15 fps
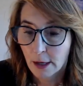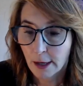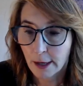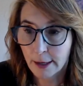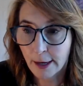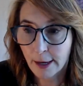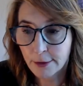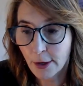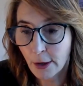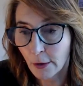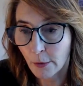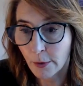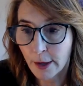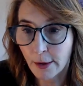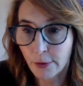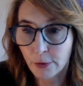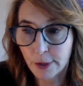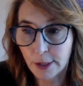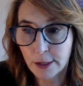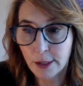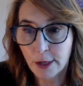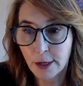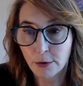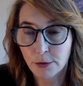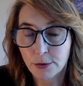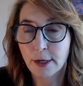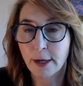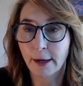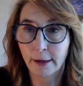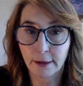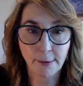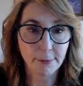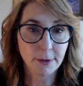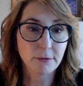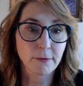And EDCO and other EDOs, economic